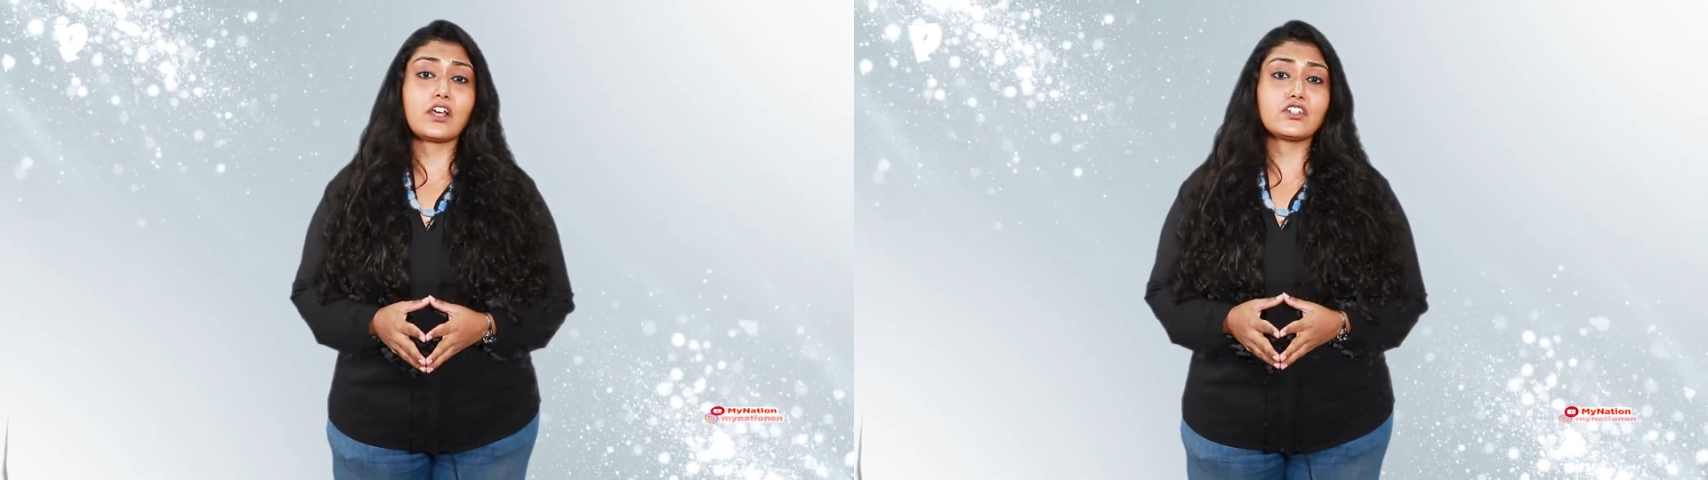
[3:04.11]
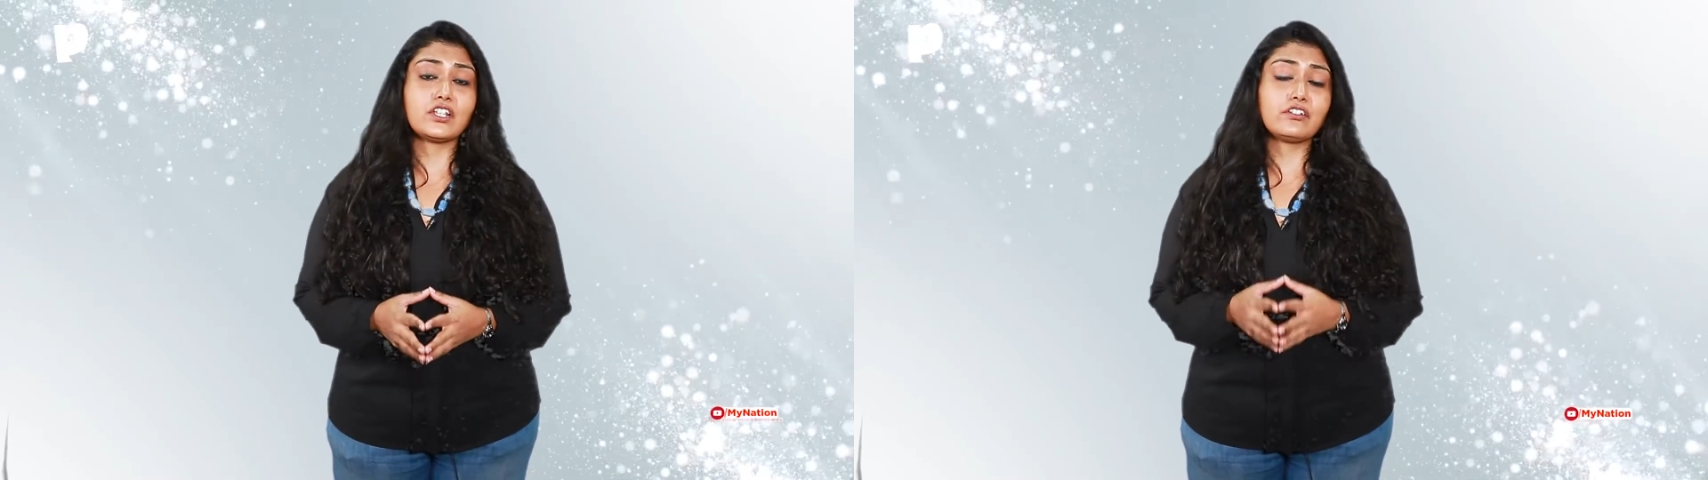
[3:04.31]

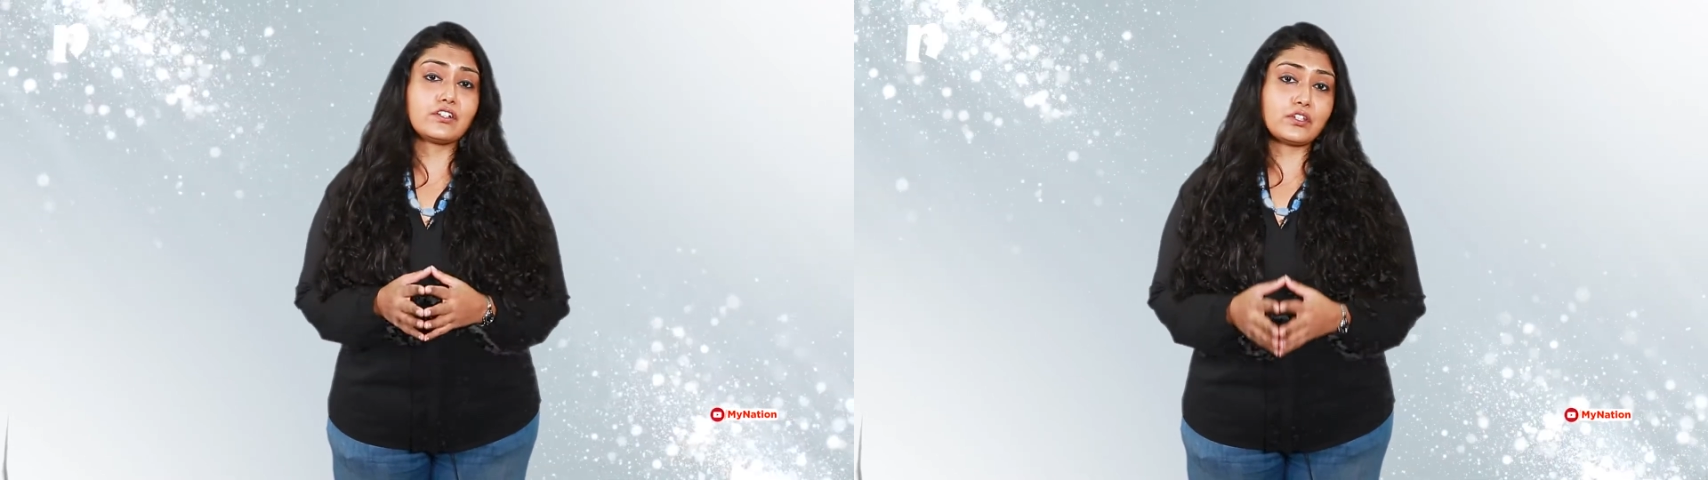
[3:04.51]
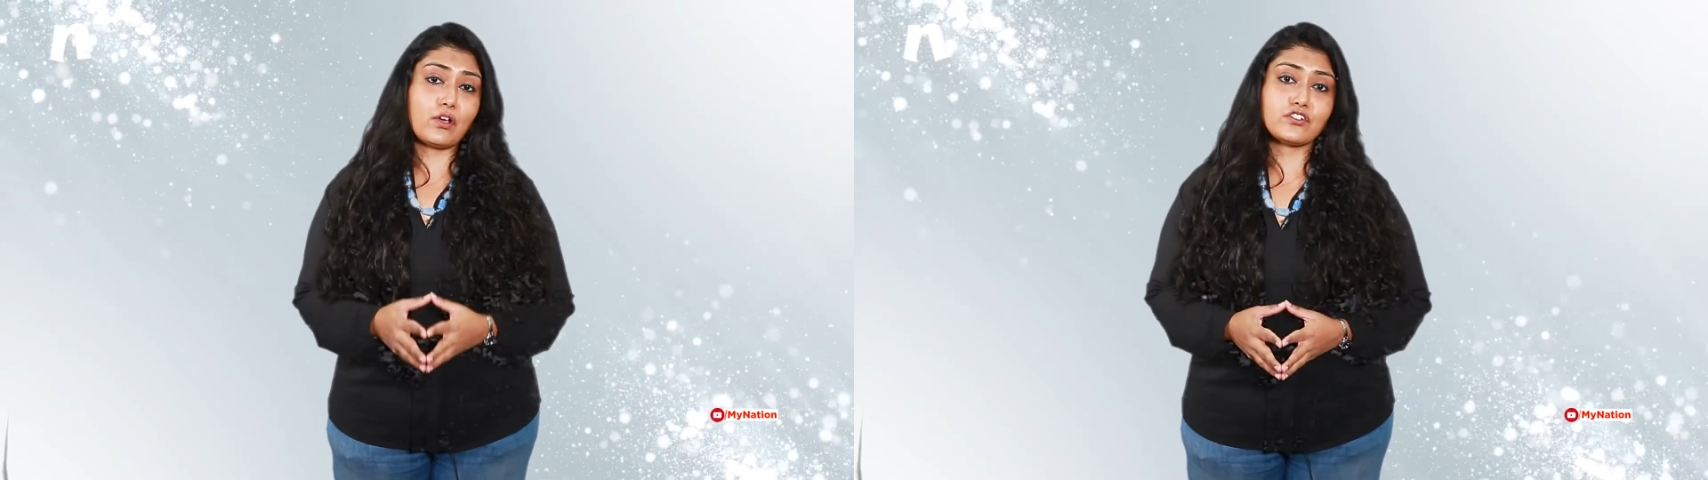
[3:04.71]

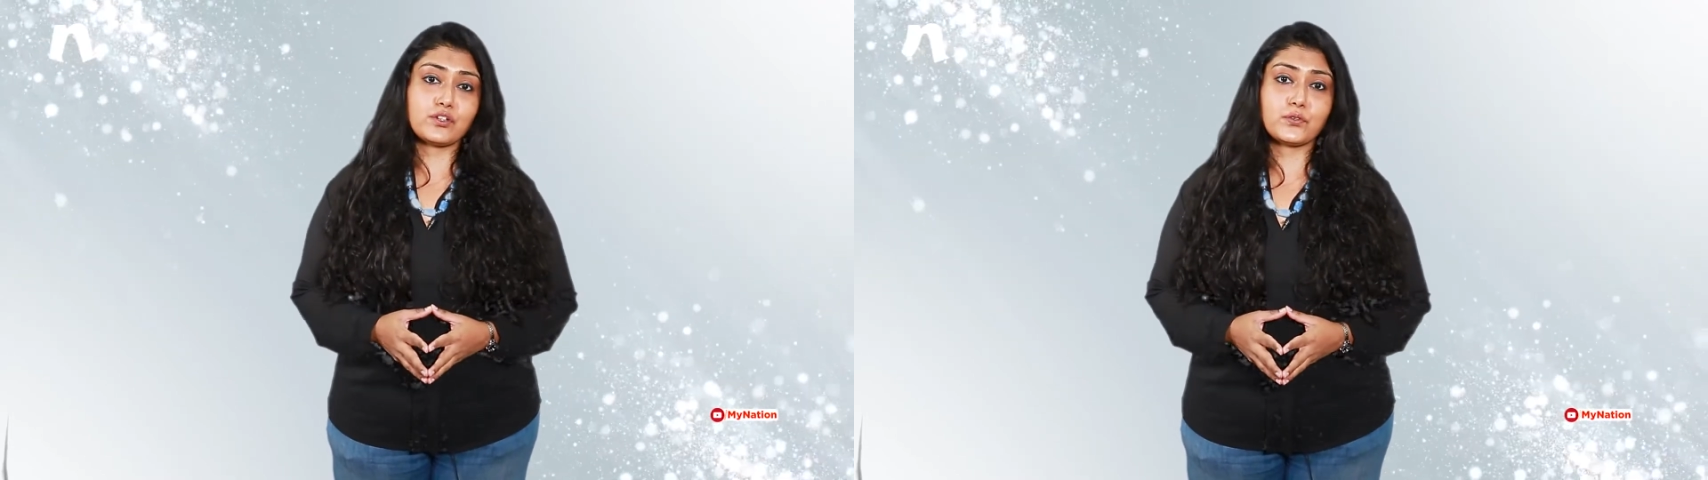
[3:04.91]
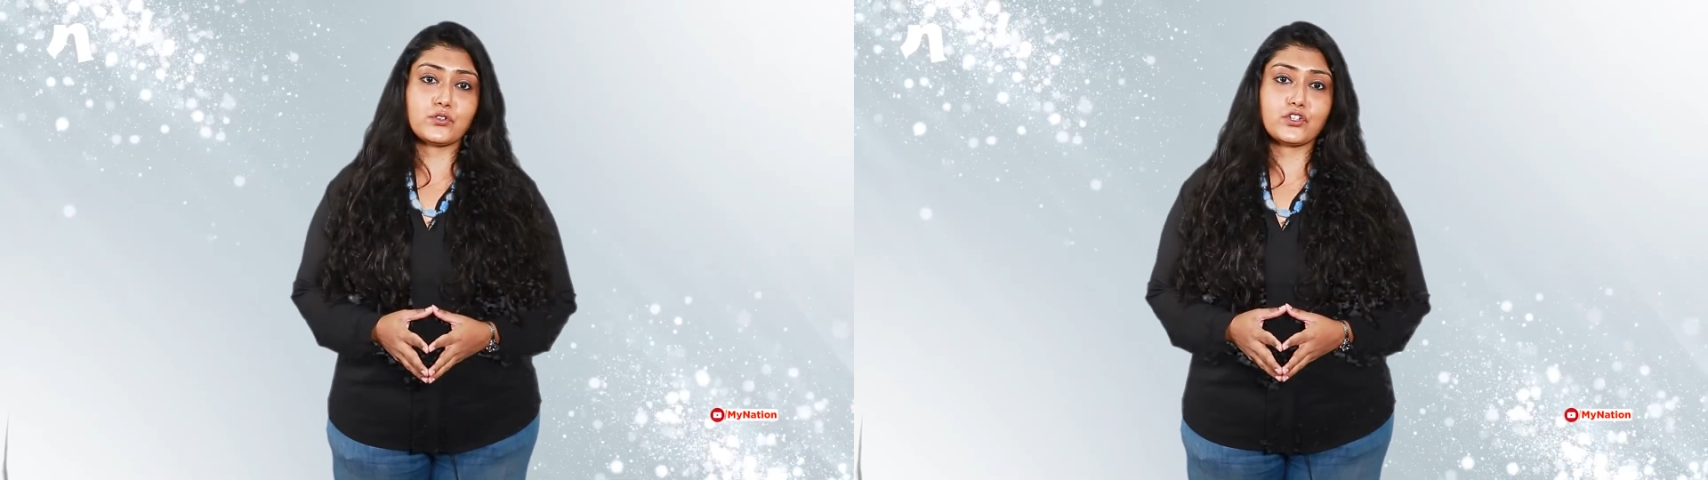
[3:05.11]
Rajendran's
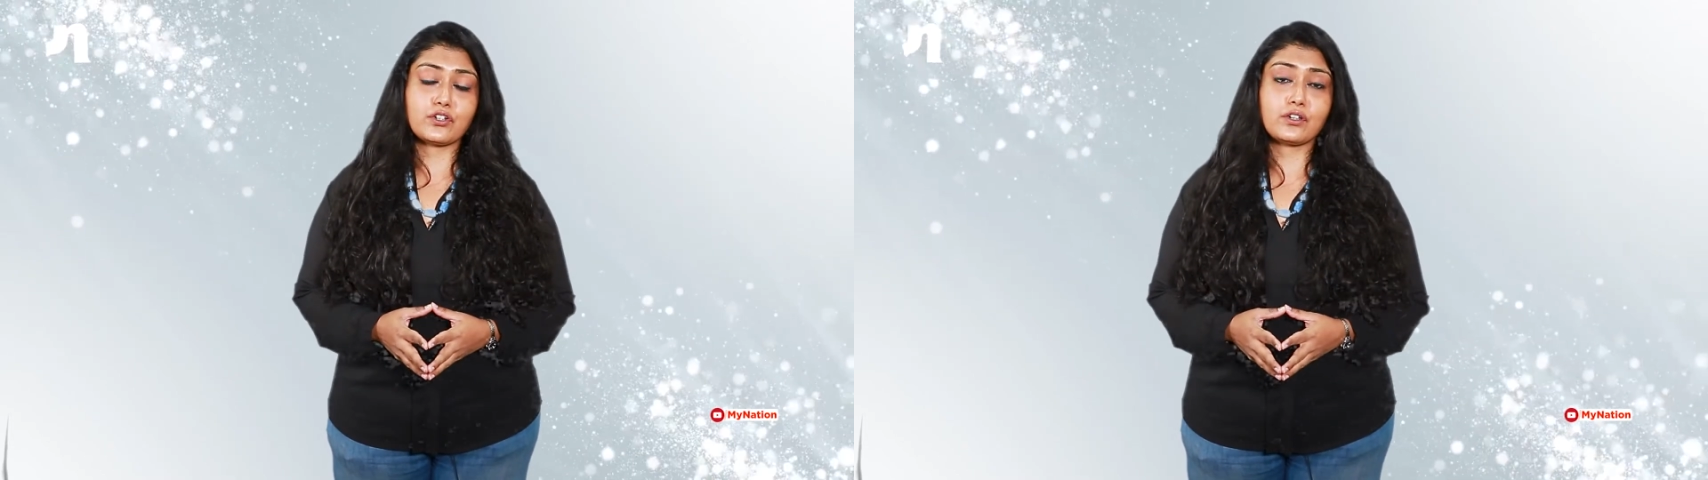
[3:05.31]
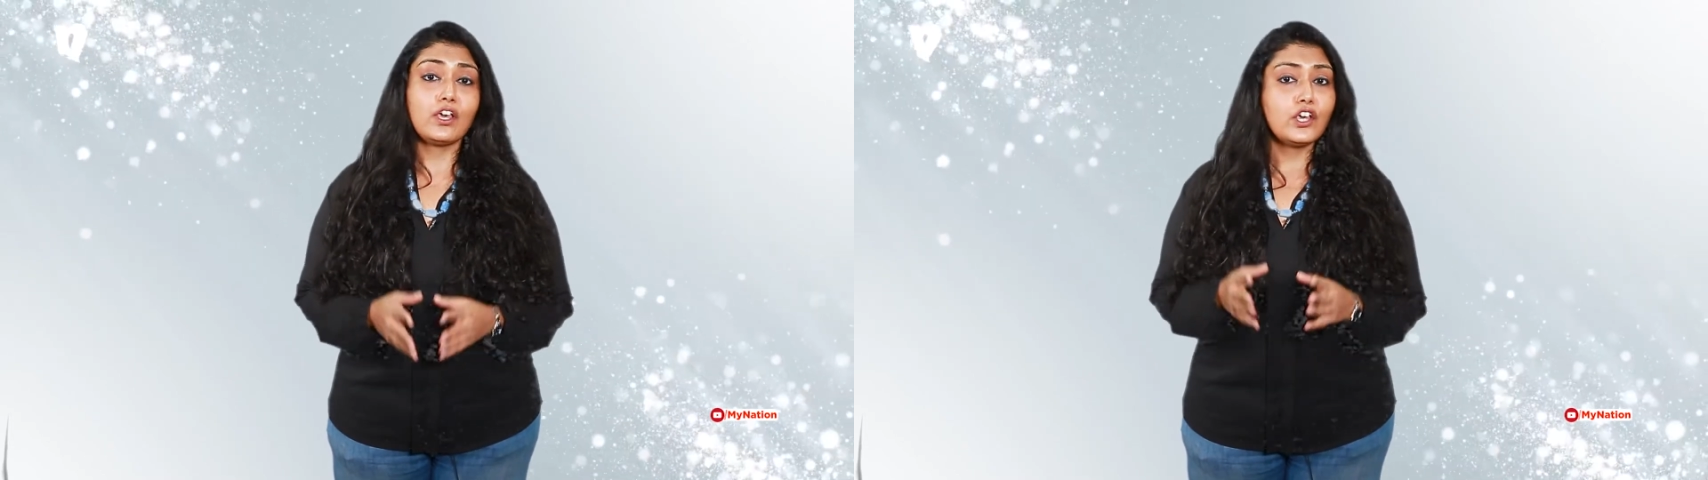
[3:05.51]

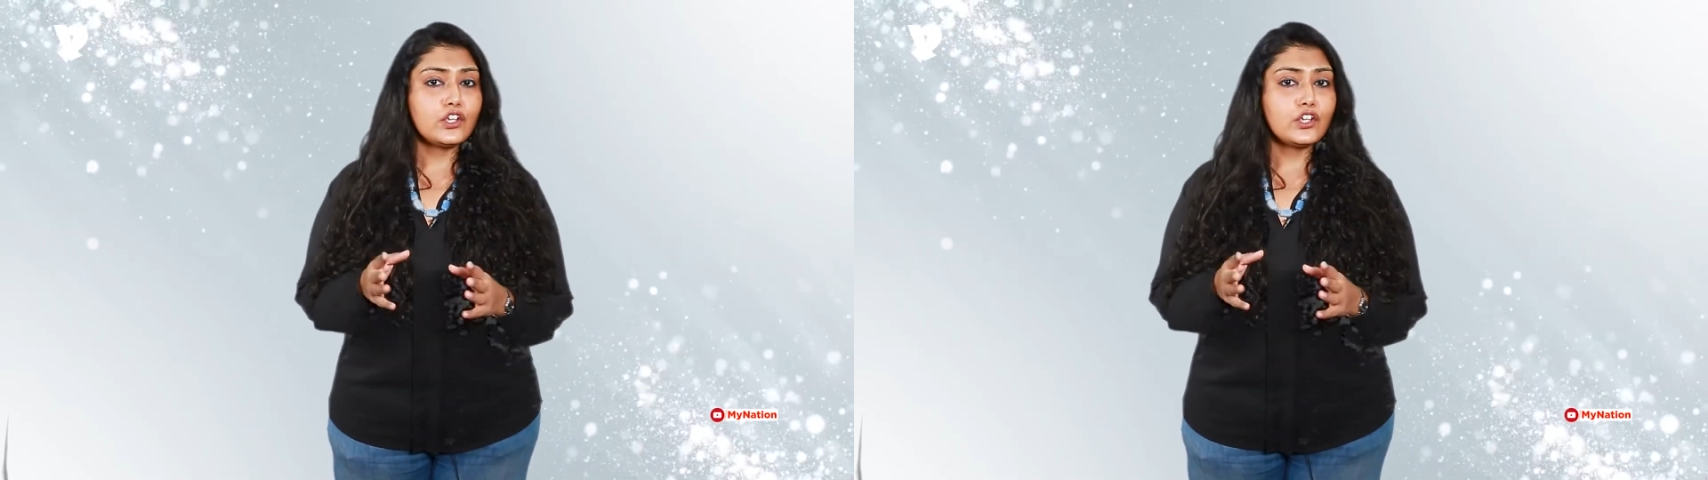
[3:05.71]
contribution?